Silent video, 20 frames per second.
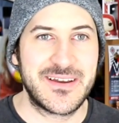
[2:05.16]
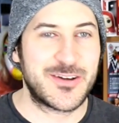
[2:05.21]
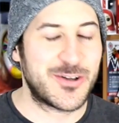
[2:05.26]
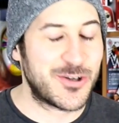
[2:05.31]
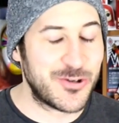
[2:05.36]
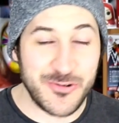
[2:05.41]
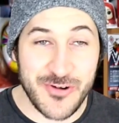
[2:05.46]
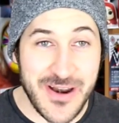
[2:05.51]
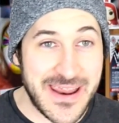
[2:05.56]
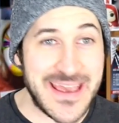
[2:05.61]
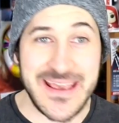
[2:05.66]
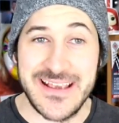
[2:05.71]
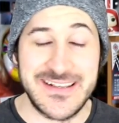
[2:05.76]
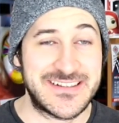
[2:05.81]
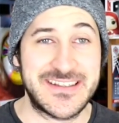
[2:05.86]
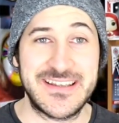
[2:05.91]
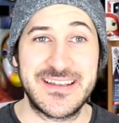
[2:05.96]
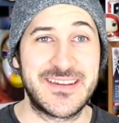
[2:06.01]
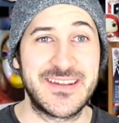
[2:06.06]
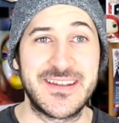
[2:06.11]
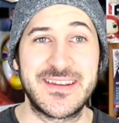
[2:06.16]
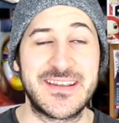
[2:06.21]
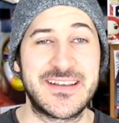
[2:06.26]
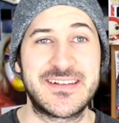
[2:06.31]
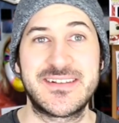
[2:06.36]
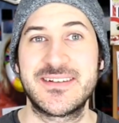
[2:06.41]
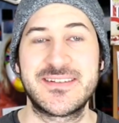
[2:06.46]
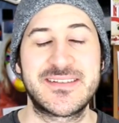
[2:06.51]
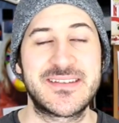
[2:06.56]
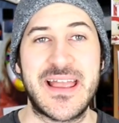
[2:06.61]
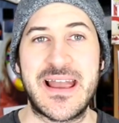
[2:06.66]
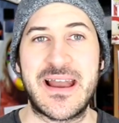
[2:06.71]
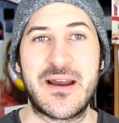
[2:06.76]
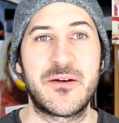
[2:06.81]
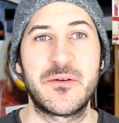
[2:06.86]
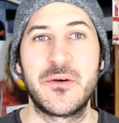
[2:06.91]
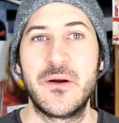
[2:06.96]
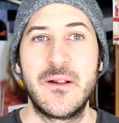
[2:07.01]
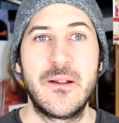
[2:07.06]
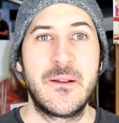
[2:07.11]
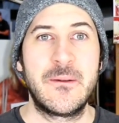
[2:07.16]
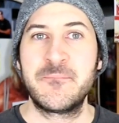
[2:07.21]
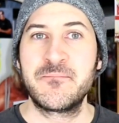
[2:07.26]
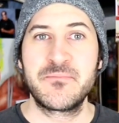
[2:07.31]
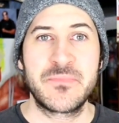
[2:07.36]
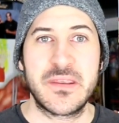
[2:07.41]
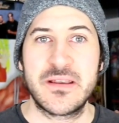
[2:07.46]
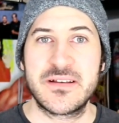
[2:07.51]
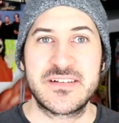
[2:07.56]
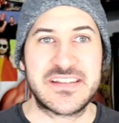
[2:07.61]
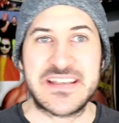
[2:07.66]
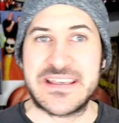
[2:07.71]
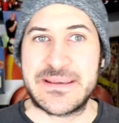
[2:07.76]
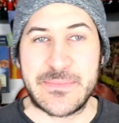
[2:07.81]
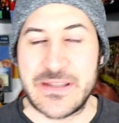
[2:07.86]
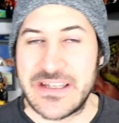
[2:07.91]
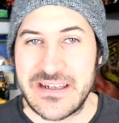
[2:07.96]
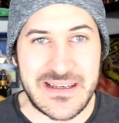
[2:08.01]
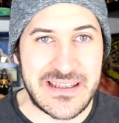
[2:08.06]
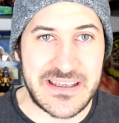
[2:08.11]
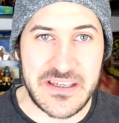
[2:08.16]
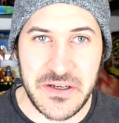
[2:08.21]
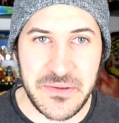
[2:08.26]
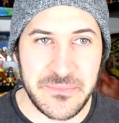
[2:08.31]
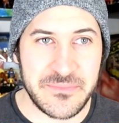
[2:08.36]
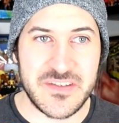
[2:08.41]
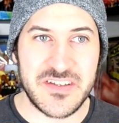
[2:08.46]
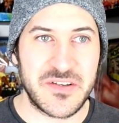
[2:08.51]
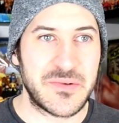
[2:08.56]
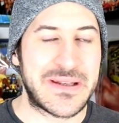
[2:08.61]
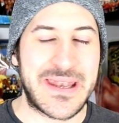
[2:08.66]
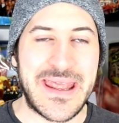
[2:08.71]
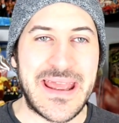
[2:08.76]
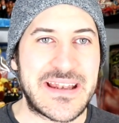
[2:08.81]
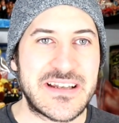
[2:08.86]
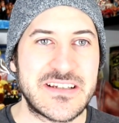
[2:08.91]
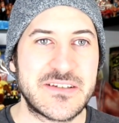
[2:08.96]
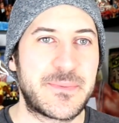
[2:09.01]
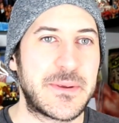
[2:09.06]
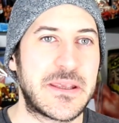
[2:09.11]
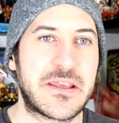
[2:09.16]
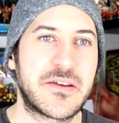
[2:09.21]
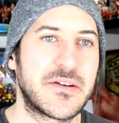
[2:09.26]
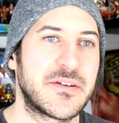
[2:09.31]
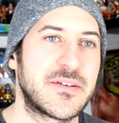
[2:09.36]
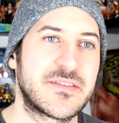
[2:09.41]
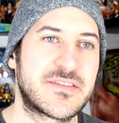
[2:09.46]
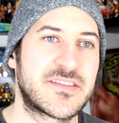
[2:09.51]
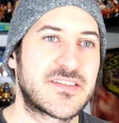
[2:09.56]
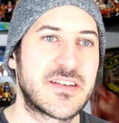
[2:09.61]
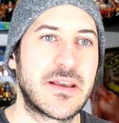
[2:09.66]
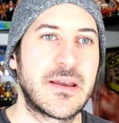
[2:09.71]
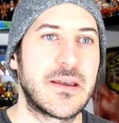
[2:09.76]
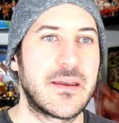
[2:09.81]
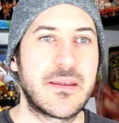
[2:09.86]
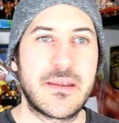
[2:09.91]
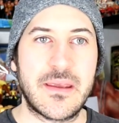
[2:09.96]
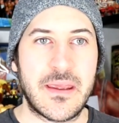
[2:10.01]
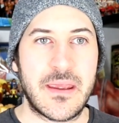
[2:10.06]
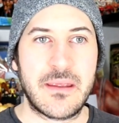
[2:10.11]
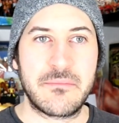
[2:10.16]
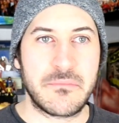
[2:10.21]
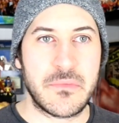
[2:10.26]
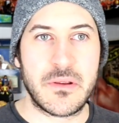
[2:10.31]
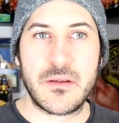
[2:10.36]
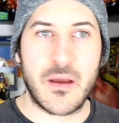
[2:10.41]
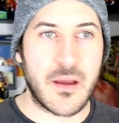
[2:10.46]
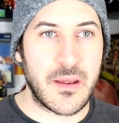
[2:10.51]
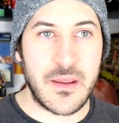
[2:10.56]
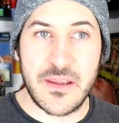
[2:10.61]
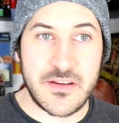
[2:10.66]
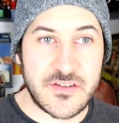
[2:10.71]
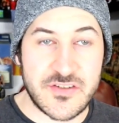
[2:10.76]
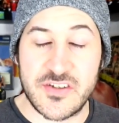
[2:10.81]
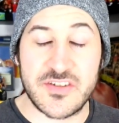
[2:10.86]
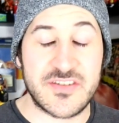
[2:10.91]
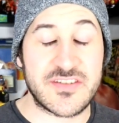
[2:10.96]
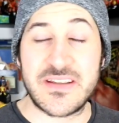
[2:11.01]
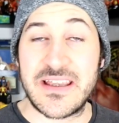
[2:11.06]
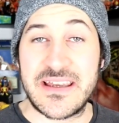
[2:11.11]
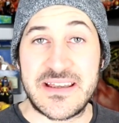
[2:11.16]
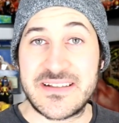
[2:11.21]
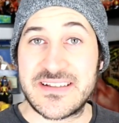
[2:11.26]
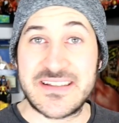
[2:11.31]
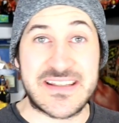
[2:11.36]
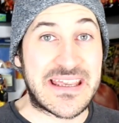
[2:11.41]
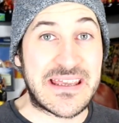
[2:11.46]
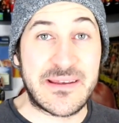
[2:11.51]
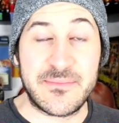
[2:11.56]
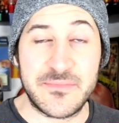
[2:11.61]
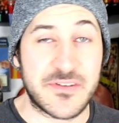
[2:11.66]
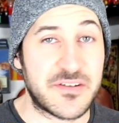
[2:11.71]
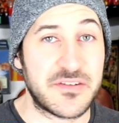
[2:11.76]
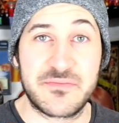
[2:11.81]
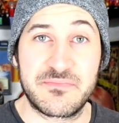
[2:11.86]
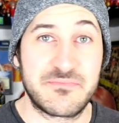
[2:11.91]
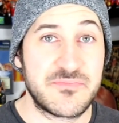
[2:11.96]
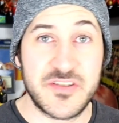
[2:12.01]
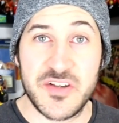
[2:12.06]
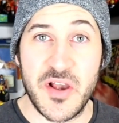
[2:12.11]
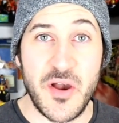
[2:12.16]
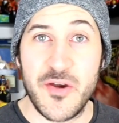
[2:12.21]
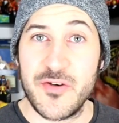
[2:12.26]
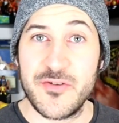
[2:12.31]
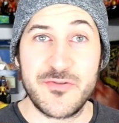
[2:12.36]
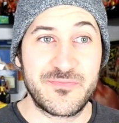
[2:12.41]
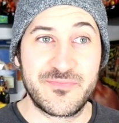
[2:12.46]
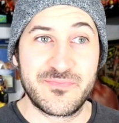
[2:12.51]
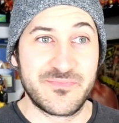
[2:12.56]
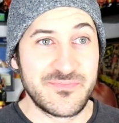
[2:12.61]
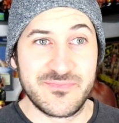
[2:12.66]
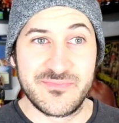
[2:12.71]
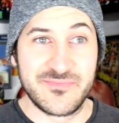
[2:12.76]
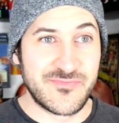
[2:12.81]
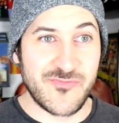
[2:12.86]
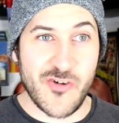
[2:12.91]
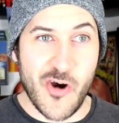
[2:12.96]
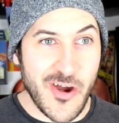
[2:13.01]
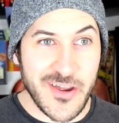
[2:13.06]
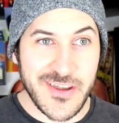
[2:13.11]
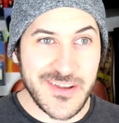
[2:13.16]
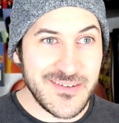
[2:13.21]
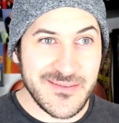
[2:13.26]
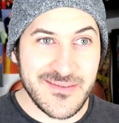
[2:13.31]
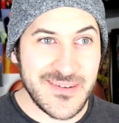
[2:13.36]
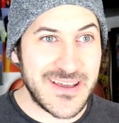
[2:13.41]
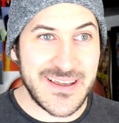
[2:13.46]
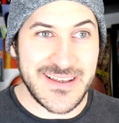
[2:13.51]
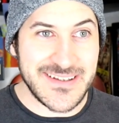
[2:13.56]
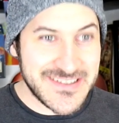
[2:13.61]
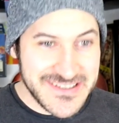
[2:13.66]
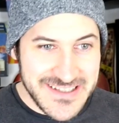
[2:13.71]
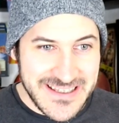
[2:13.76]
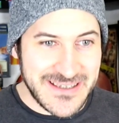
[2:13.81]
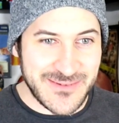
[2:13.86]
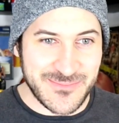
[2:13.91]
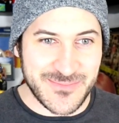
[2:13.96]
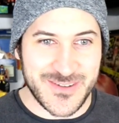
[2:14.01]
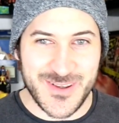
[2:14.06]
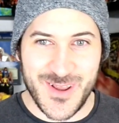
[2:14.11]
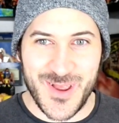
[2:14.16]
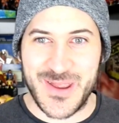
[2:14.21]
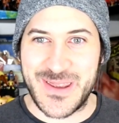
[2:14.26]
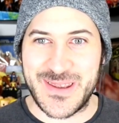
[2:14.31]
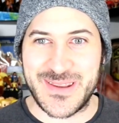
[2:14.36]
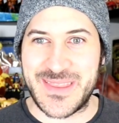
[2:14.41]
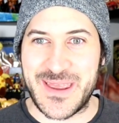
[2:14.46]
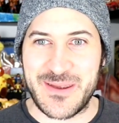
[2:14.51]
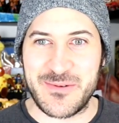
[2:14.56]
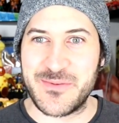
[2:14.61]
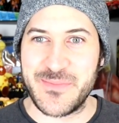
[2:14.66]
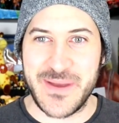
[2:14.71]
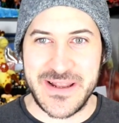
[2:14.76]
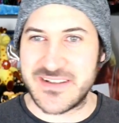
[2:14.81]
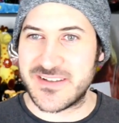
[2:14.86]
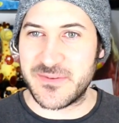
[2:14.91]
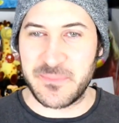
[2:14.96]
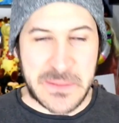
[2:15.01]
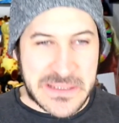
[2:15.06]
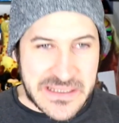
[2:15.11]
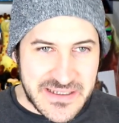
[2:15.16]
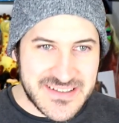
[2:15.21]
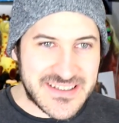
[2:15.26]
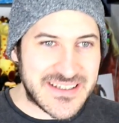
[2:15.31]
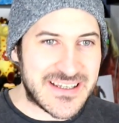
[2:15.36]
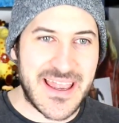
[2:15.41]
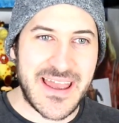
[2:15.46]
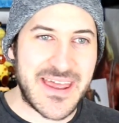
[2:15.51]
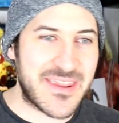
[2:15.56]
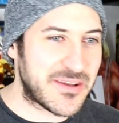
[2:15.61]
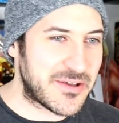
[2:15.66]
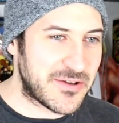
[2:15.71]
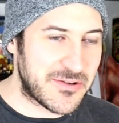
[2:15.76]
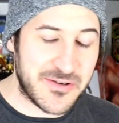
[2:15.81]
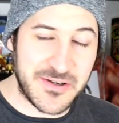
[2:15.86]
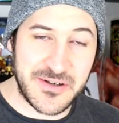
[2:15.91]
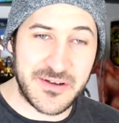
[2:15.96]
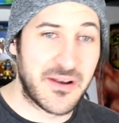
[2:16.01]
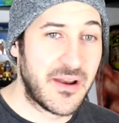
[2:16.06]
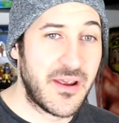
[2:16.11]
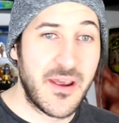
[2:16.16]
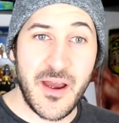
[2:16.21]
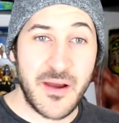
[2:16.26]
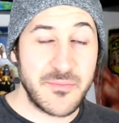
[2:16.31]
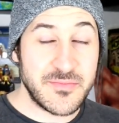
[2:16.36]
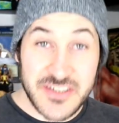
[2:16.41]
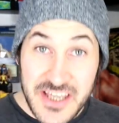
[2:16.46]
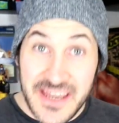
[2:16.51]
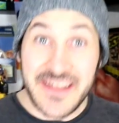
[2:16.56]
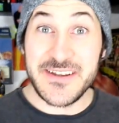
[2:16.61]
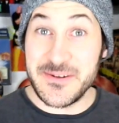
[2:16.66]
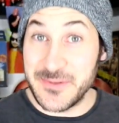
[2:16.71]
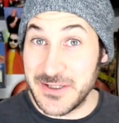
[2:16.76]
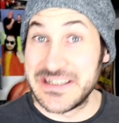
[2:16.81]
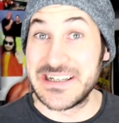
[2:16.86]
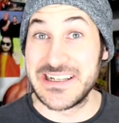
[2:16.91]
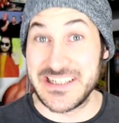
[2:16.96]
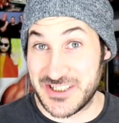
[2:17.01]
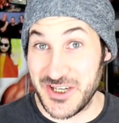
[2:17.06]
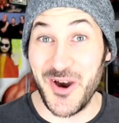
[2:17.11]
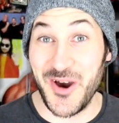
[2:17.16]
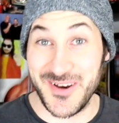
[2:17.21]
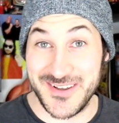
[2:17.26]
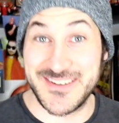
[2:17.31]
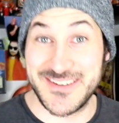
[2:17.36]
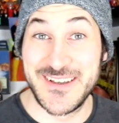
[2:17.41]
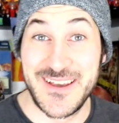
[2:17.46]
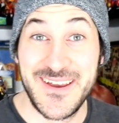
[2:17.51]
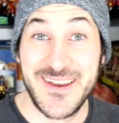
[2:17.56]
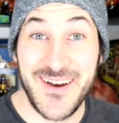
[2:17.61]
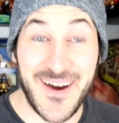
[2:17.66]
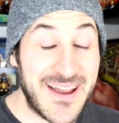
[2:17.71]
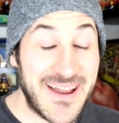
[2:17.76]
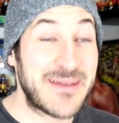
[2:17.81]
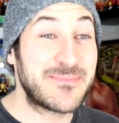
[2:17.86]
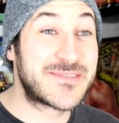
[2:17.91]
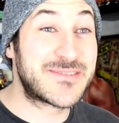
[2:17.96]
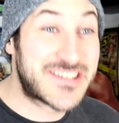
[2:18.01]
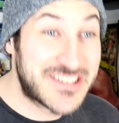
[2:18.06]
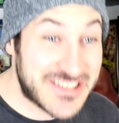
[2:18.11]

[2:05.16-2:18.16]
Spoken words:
crazy that this has now seemingly come to an end, because it seemed so right. It seemed like they were meant to be together, and I am genuinely shocked. But